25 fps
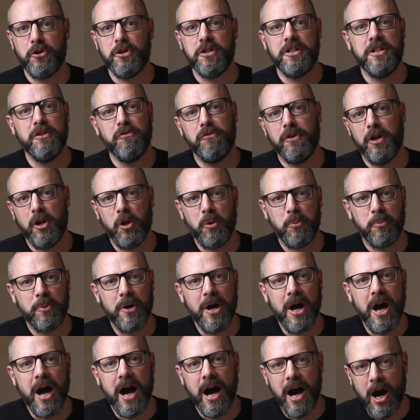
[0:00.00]
develop
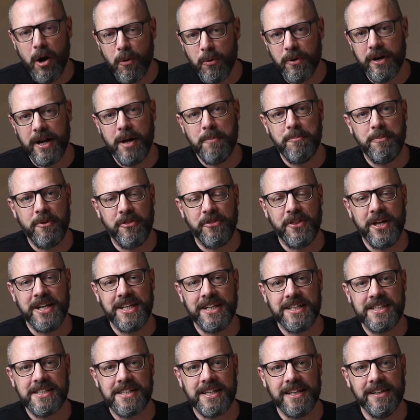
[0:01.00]
our
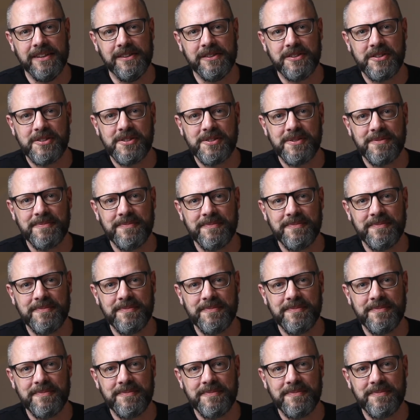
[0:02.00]
empathetic skills.